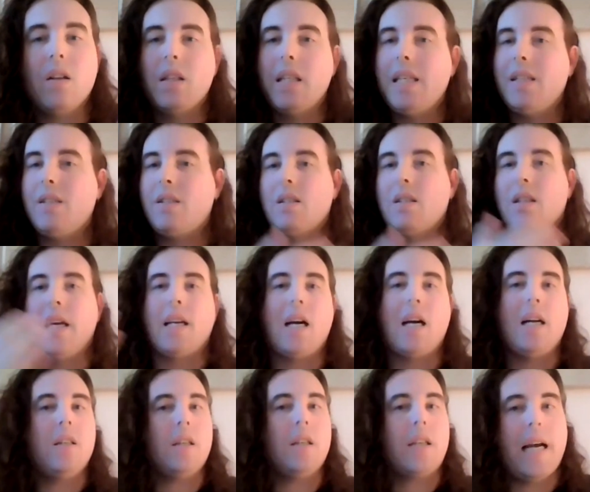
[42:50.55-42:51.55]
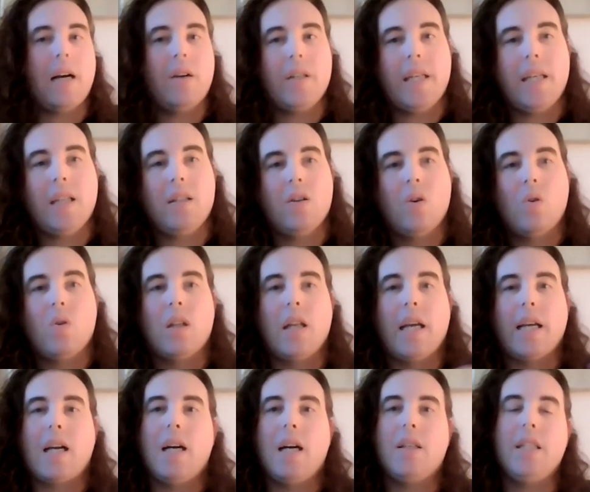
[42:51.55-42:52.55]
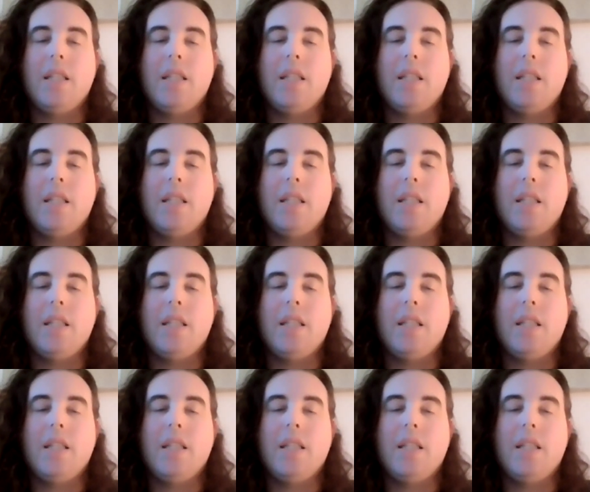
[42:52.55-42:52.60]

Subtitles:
leads to like undercounting or like,